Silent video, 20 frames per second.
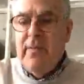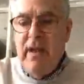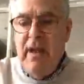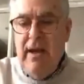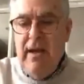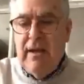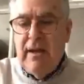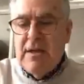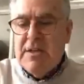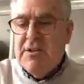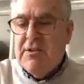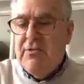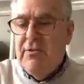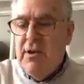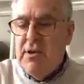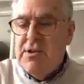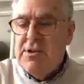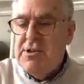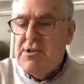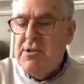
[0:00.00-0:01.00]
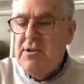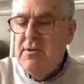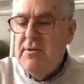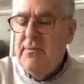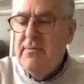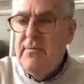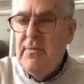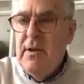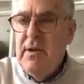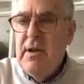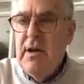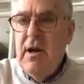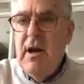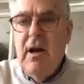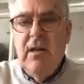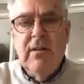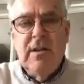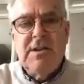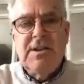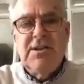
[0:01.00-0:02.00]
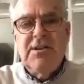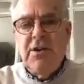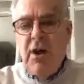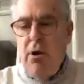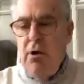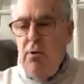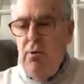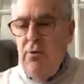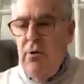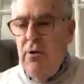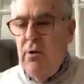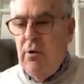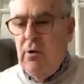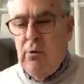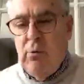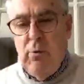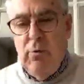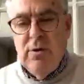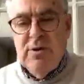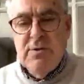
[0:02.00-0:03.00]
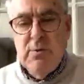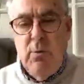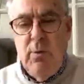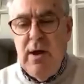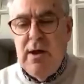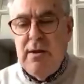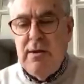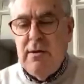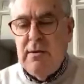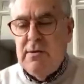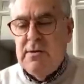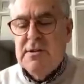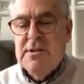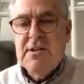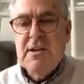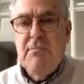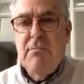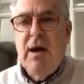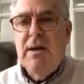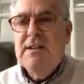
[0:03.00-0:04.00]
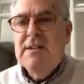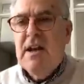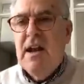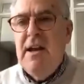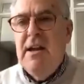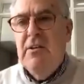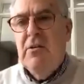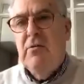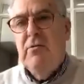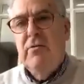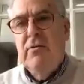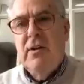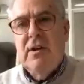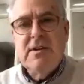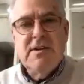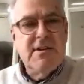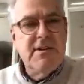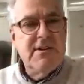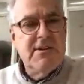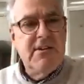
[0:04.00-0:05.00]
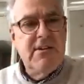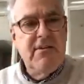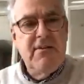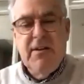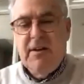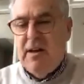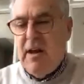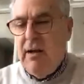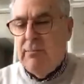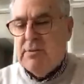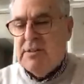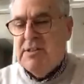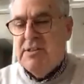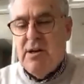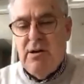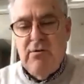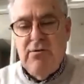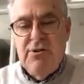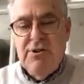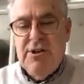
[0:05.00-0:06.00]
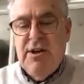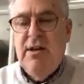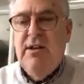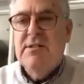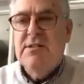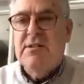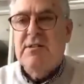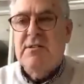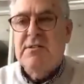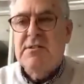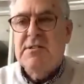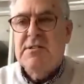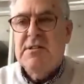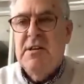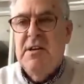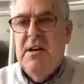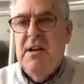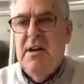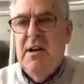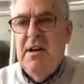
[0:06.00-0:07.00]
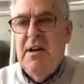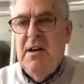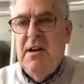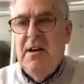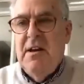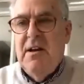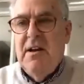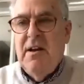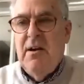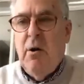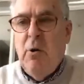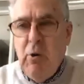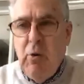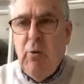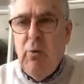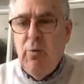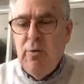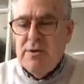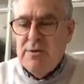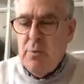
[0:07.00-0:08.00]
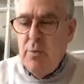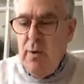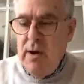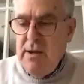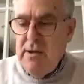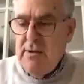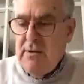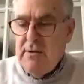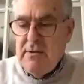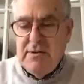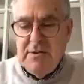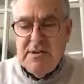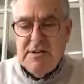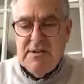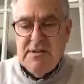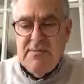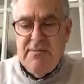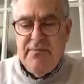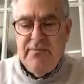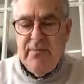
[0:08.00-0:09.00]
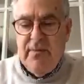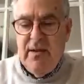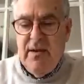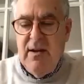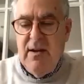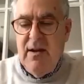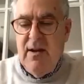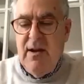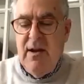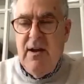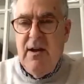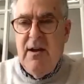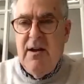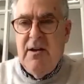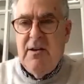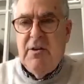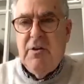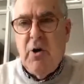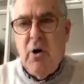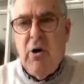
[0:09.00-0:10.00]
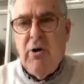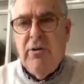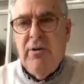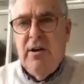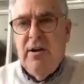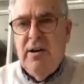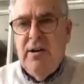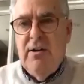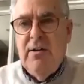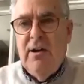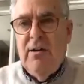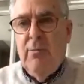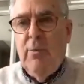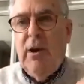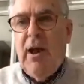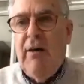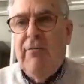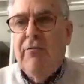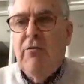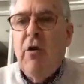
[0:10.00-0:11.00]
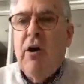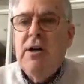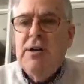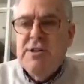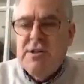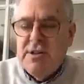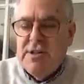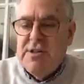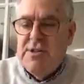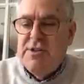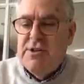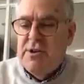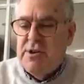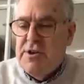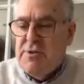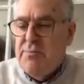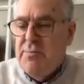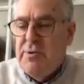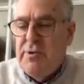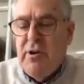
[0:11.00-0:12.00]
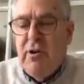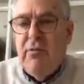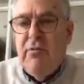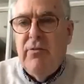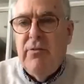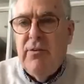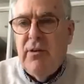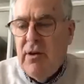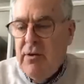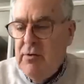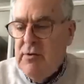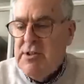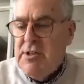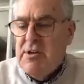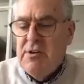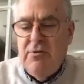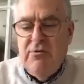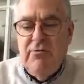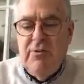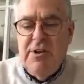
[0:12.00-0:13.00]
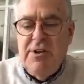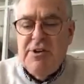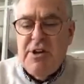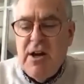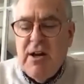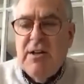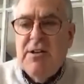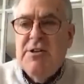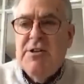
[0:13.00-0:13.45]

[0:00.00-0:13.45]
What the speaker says: It gets crushed. The stone always wins. And my take on this is that the capstone Jesus always wins. God will have righteous judgment on those who reject